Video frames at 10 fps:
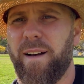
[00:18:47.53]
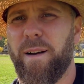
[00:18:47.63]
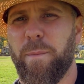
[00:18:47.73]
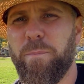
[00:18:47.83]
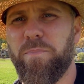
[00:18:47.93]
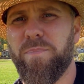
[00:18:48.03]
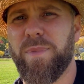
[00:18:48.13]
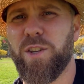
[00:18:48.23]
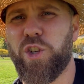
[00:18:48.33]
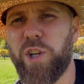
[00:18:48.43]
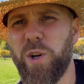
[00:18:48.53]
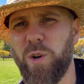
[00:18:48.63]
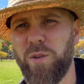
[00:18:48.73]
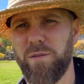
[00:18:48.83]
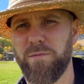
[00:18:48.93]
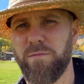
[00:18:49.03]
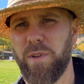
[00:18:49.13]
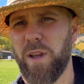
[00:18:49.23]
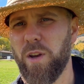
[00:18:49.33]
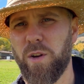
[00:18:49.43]
The chill
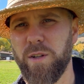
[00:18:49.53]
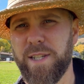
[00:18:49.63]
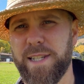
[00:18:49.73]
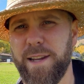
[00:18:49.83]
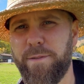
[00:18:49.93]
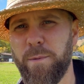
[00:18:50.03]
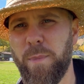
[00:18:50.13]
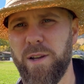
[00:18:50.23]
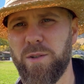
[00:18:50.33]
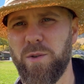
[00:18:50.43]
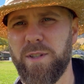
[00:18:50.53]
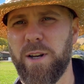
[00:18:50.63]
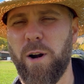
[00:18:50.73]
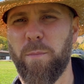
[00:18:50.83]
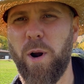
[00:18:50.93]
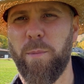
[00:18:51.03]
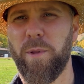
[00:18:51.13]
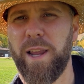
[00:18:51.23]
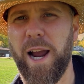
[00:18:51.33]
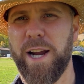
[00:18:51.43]
could stiffen muscles that aren't
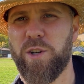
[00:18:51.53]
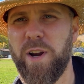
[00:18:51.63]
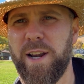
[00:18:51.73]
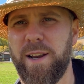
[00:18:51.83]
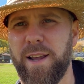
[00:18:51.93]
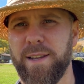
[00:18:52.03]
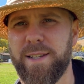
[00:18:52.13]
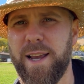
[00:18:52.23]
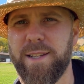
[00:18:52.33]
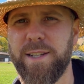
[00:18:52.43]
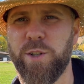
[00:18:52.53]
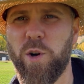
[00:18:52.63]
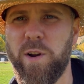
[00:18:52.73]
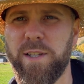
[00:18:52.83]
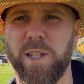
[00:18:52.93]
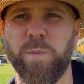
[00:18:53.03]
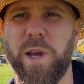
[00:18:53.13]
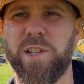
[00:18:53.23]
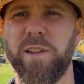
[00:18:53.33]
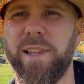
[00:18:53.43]
properly hydrated and test endurance,
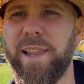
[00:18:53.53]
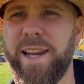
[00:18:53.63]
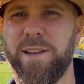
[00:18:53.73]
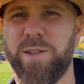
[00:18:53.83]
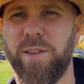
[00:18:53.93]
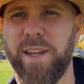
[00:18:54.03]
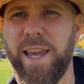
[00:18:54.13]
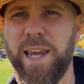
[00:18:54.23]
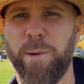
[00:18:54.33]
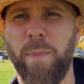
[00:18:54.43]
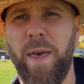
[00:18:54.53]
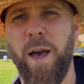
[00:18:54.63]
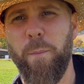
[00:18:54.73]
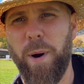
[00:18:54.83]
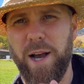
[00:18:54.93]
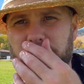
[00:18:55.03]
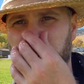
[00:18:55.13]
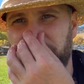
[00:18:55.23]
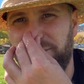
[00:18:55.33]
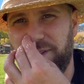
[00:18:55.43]
especially late into the game,
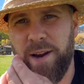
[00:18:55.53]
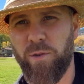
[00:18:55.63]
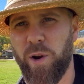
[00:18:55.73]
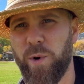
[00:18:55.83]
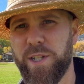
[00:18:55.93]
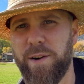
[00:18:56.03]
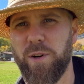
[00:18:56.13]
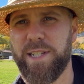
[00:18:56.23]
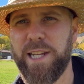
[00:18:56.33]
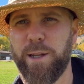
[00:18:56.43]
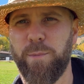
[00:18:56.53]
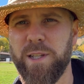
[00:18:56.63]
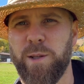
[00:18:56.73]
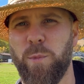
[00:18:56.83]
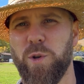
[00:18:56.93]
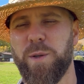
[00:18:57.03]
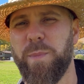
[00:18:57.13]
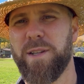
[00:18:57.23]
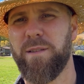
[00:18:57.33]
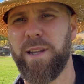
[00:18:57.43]
possibly favoring whichever team is the most
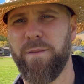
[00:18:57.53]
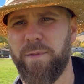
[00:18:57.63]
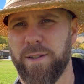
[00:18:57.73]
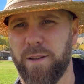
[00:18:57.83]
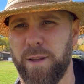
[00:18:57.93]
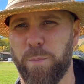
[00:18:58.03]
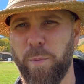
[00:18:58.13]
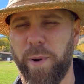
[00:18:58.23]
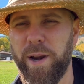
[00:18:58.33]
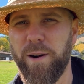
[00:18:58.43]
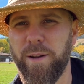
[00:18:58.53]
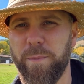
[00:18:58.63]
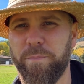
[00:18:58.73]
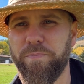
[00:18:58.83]
mentally and physically prepared.